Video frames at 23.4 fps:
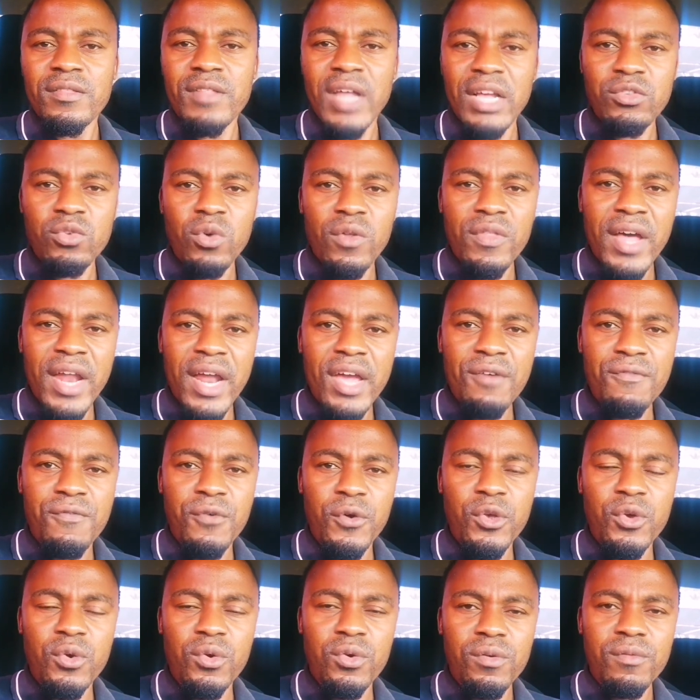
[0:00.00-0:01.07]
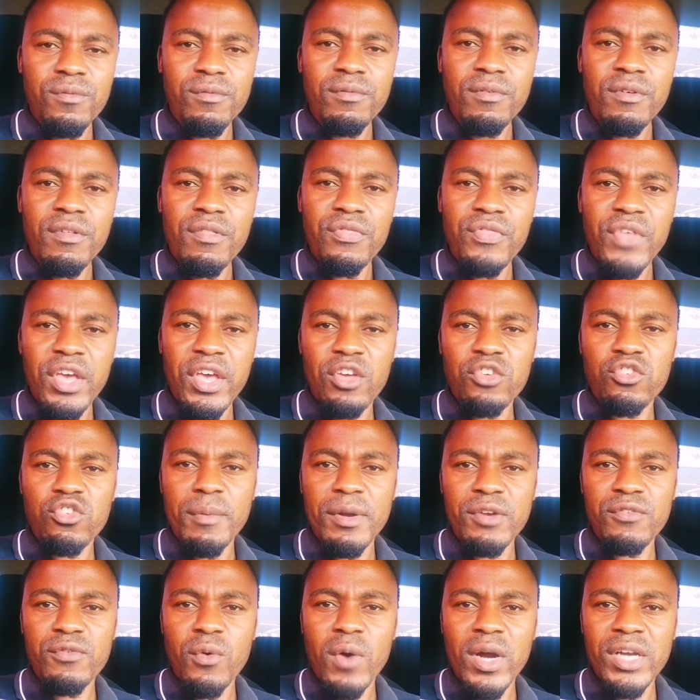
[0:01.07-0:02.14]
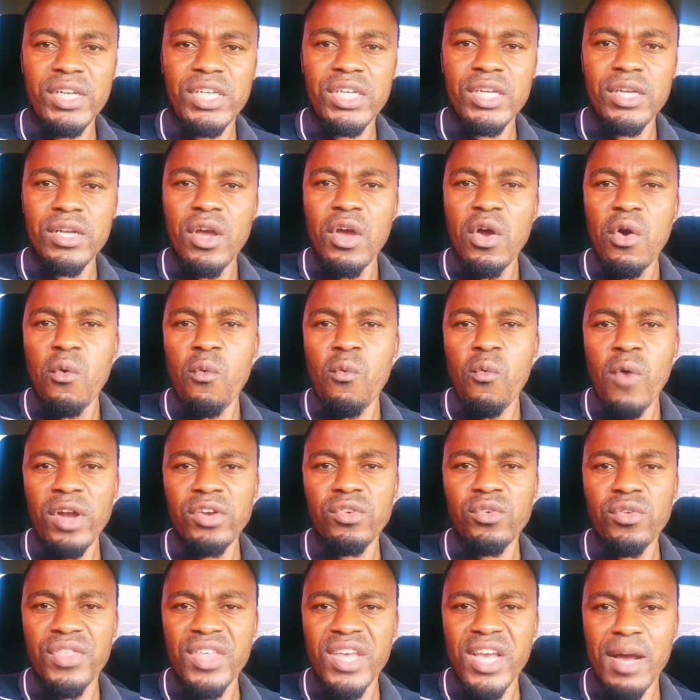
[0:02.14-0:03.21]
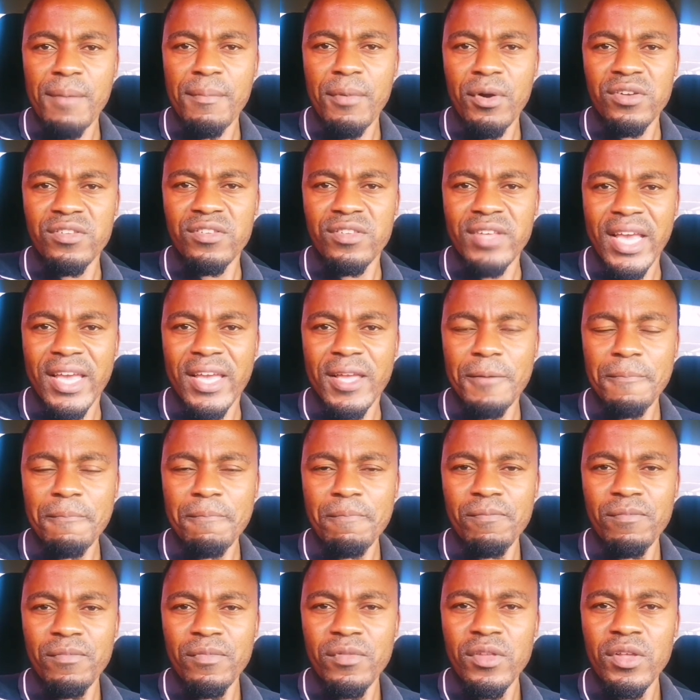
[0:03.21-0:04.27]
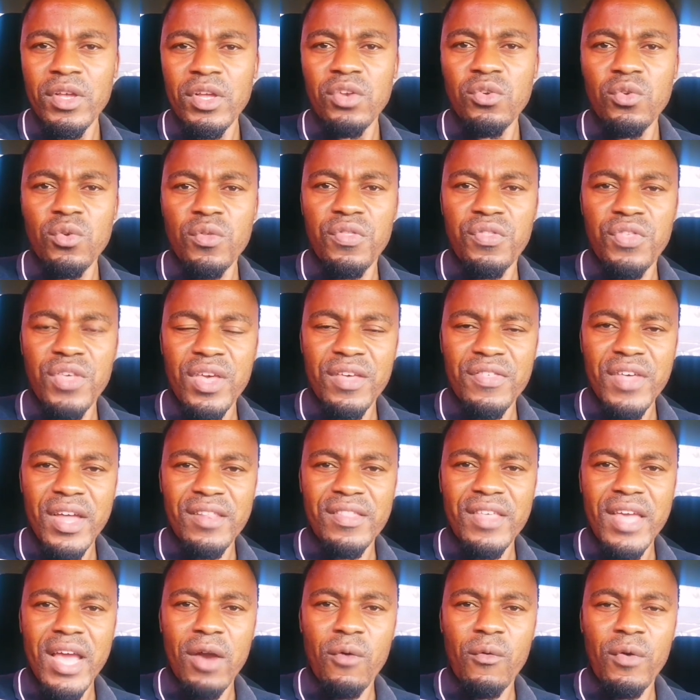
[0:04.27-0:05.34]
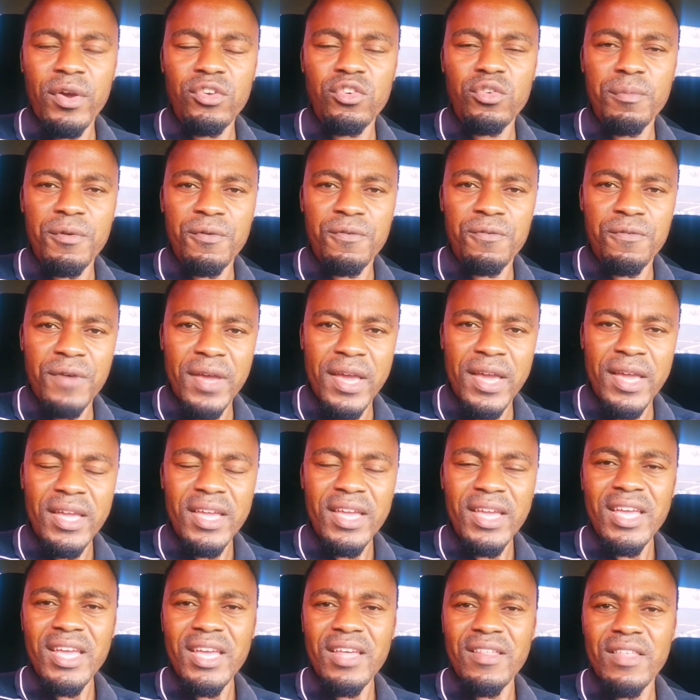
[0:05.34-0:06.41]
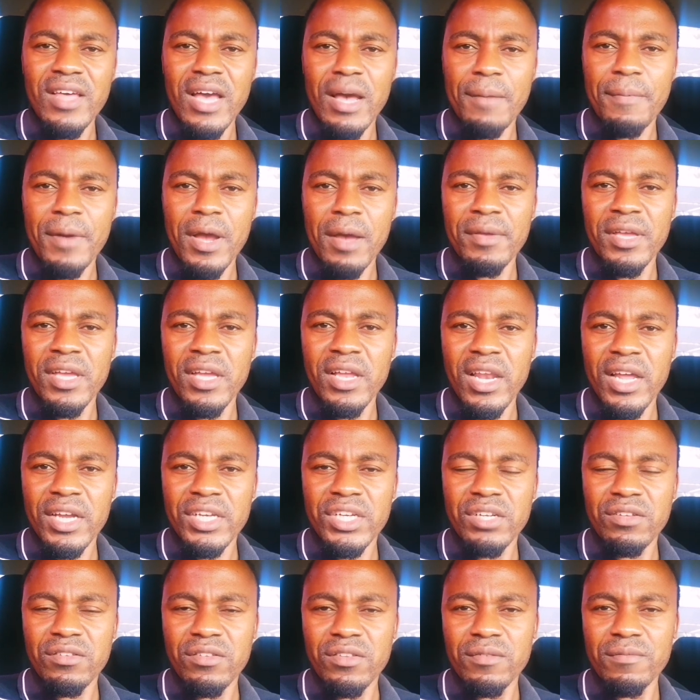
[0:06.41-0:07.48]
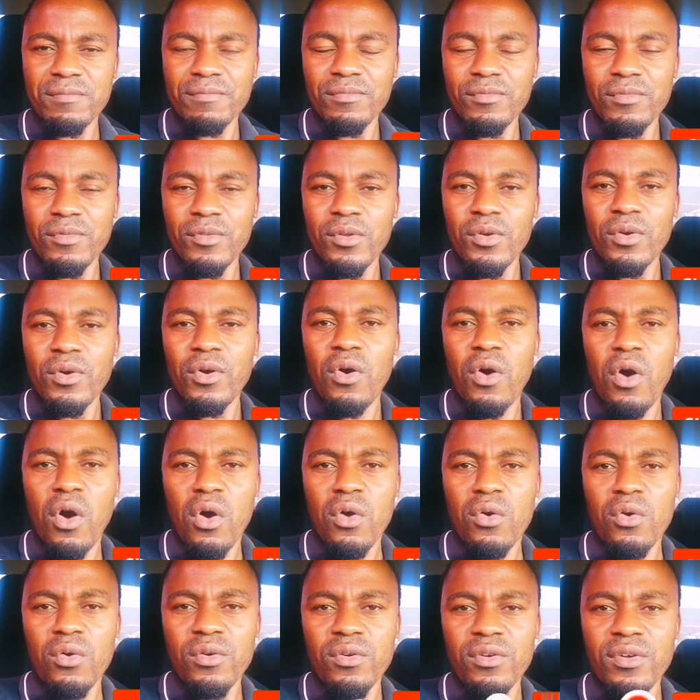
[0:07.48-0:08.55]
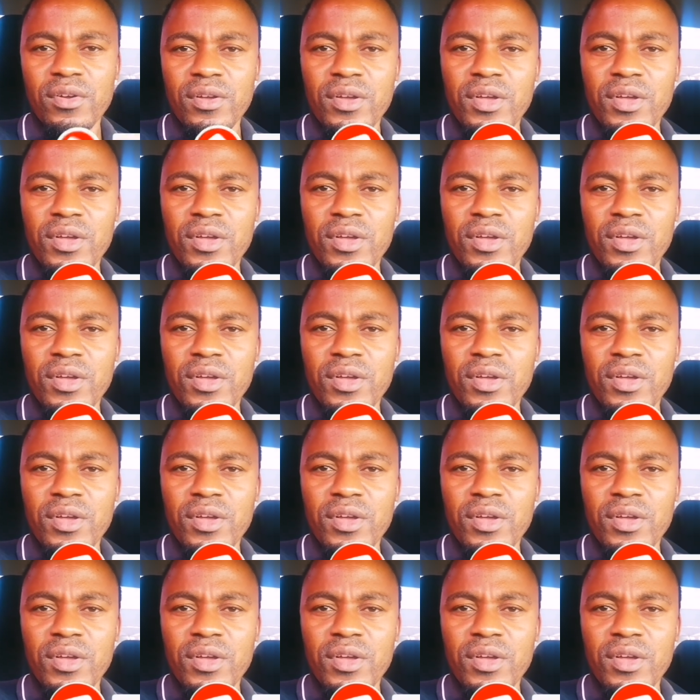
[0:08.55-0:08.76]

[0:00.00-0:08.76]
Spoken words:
That's all that I have for you. Thank you so much for watching. What do you think about ZEC? Do you think that they are going to be fair in the upcoming elections? Or